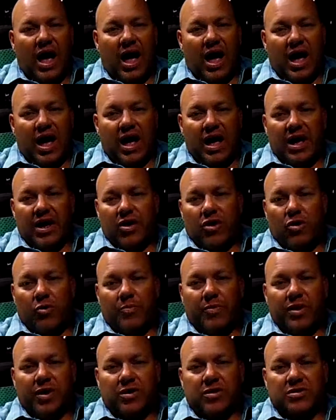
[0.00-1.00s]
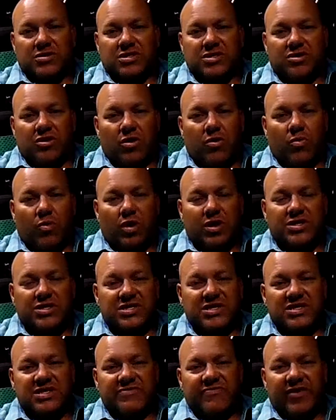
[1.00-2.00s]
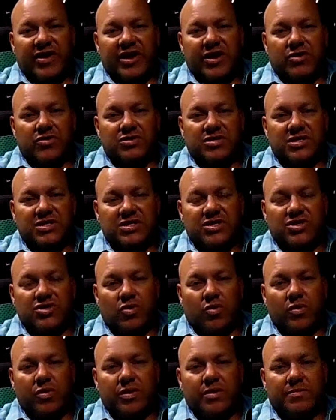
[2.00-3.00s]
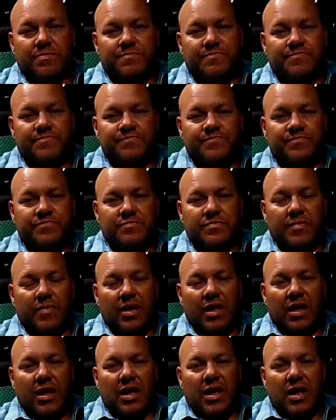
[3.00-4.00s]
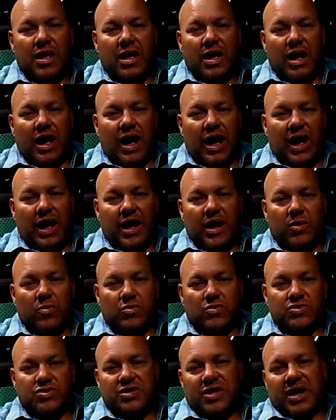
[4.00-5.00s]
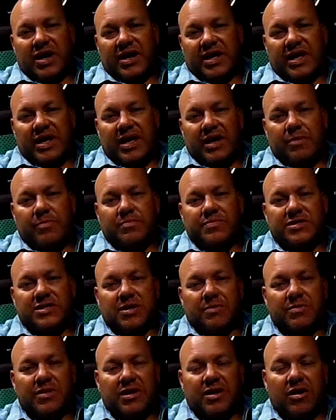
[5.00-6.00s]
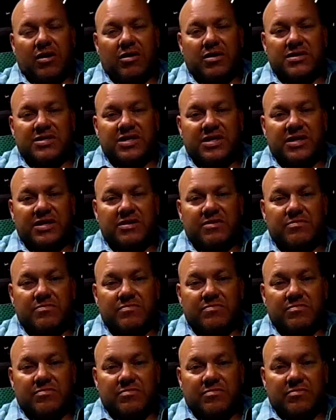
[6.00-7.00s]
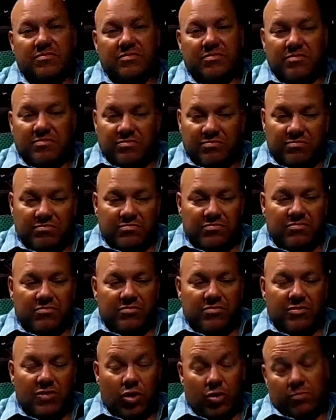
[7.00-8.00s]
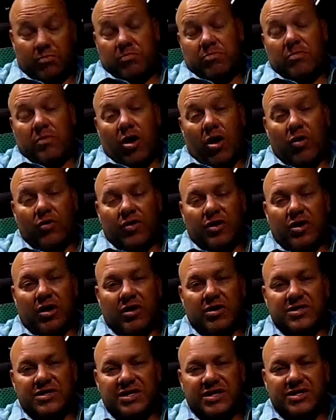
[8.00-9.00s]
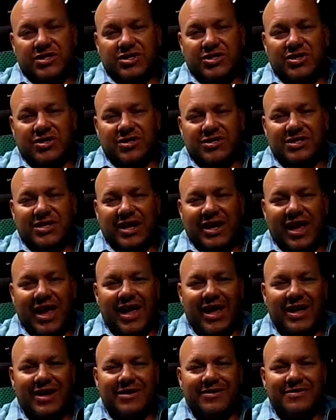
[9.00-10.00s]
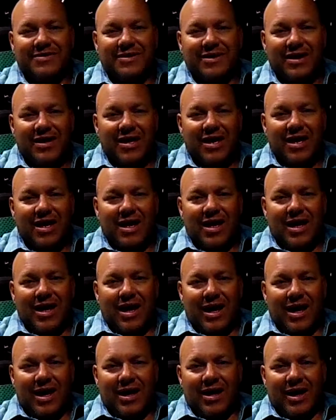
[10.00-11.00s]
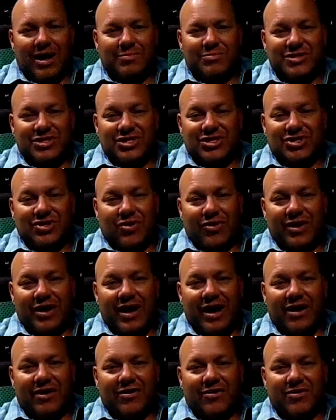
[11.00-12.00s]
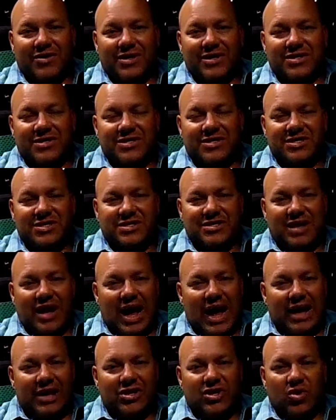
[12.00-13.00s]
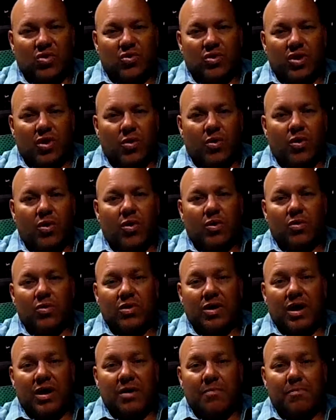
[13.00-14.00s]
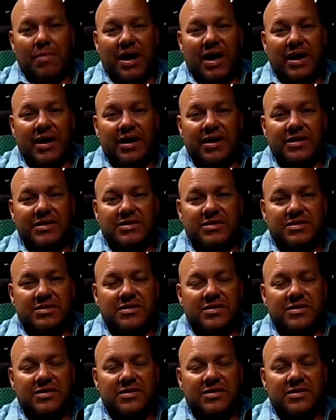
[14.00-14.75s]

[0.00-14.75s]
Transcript: I hope y'all start watching these videos and enjoy them. I will try to keep some of the content, or all the content as good as I can. Uh, I'm just starting out on this. I don't know a whole lot about it,